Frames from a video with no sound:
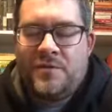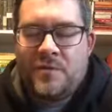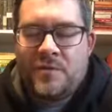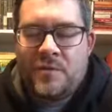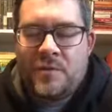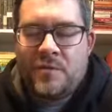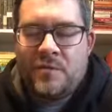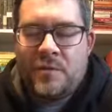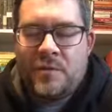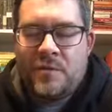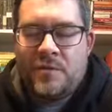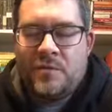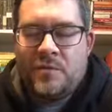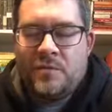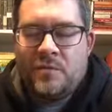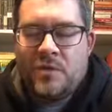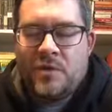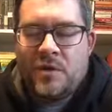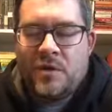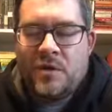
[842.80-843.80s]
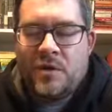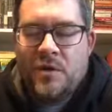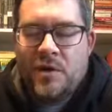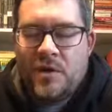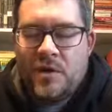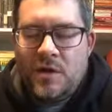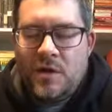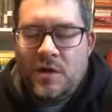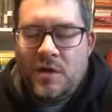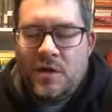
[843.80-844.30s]
We want no more
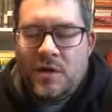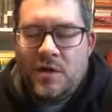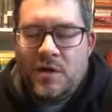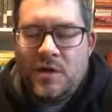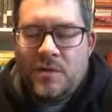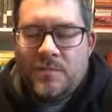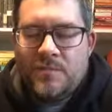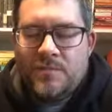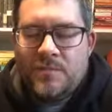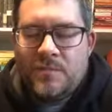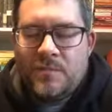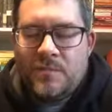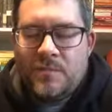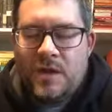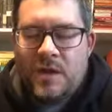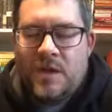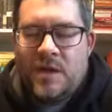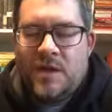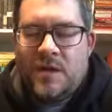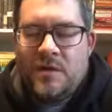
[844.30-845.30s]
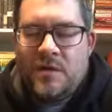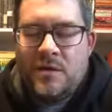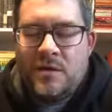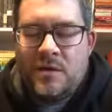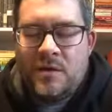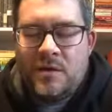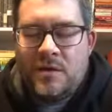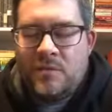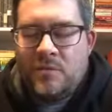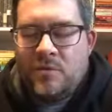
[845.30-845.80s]
pain.
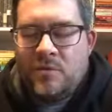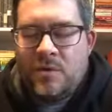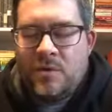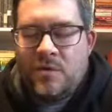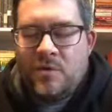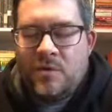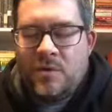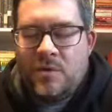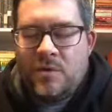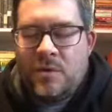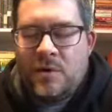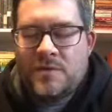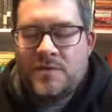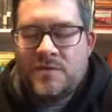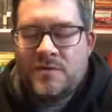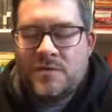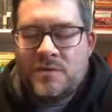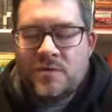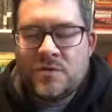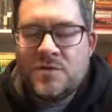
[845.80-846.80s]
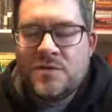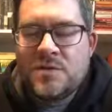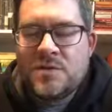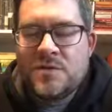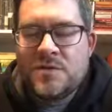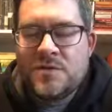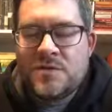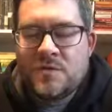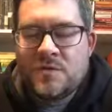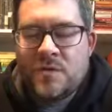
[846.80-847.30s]
We want
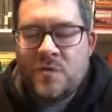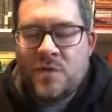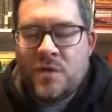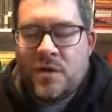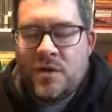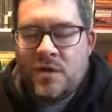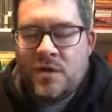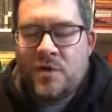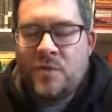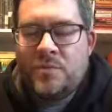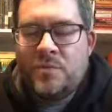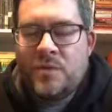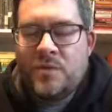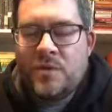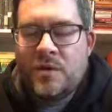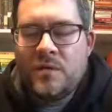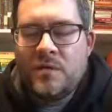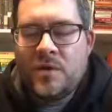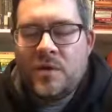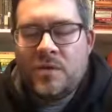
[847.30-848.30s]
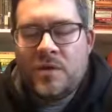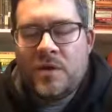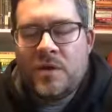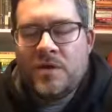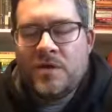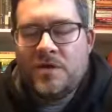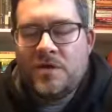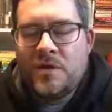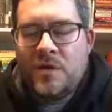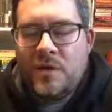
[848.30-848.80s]
solutions and we want hope and we
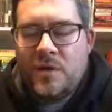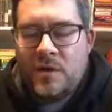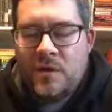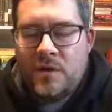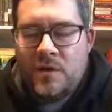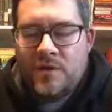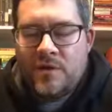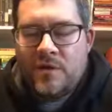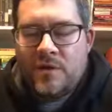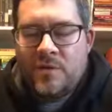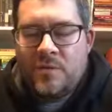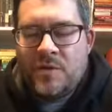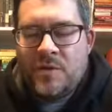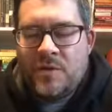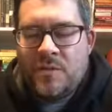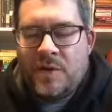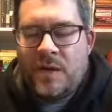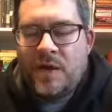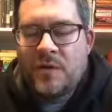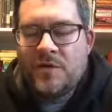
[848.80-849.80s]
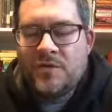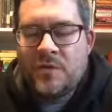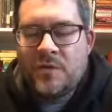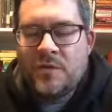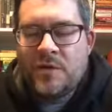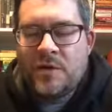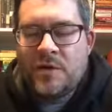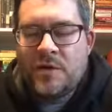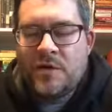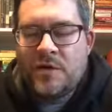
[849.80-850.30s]
want there to be a path
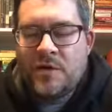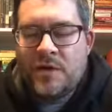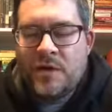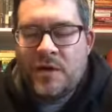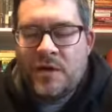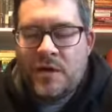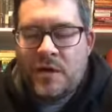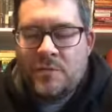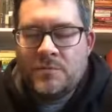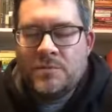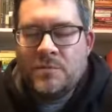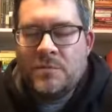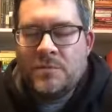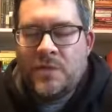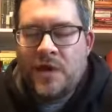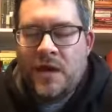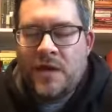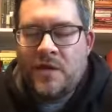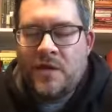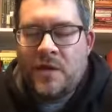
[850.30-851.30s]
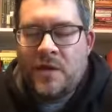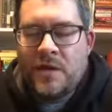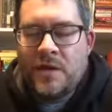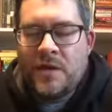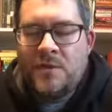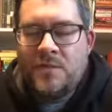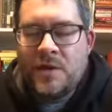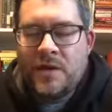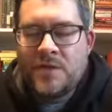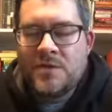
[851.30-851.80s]
forward, and it comes with dialogue
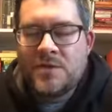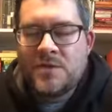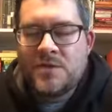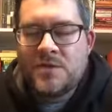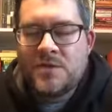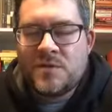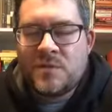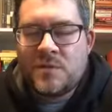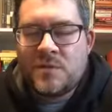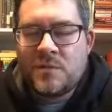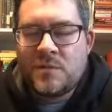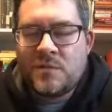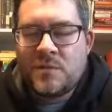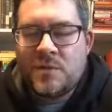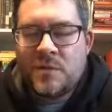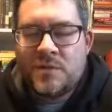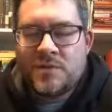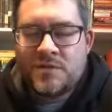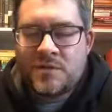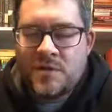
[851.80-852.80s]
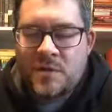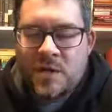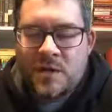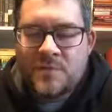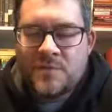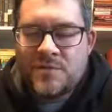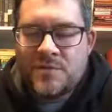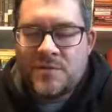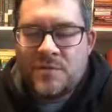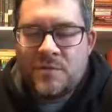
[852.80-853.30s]
and patience. It also
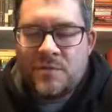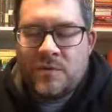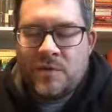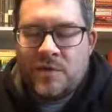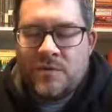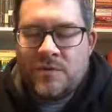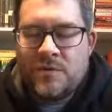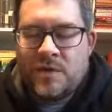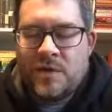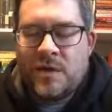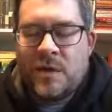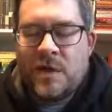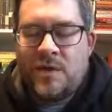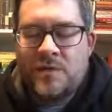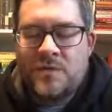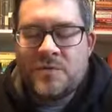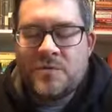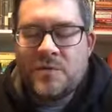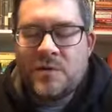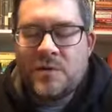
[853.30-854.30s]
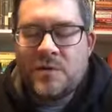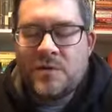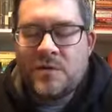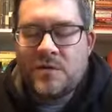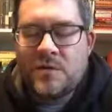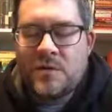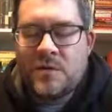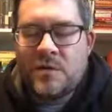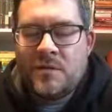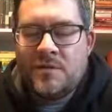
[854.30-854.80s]
comes with acknowledgement
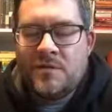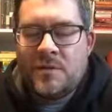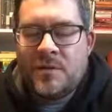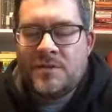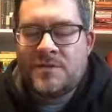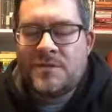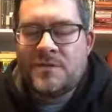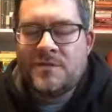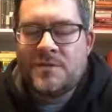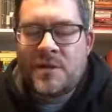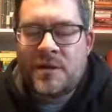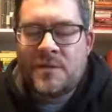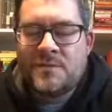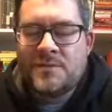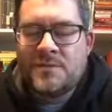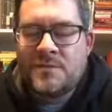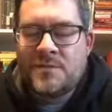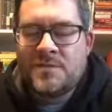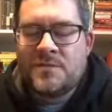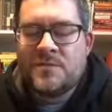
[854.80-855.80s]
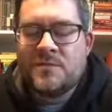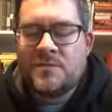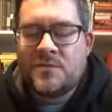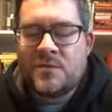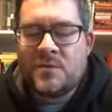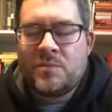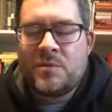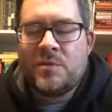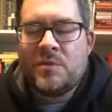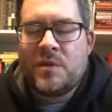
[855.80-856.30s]
that sometimes systems
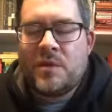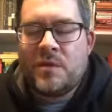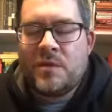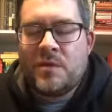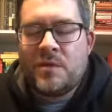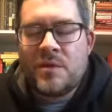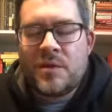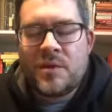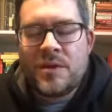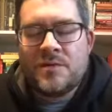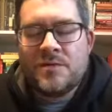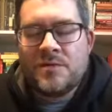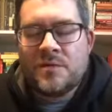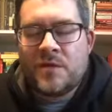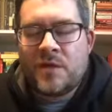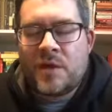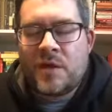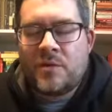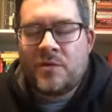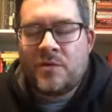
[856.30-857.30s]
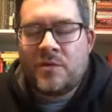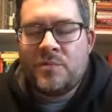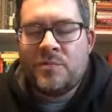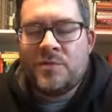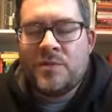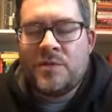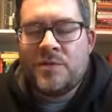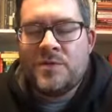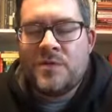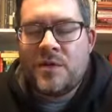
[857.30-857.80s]
are broken. And so, God, will you
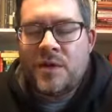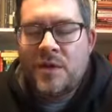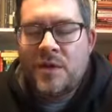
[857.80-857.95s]
please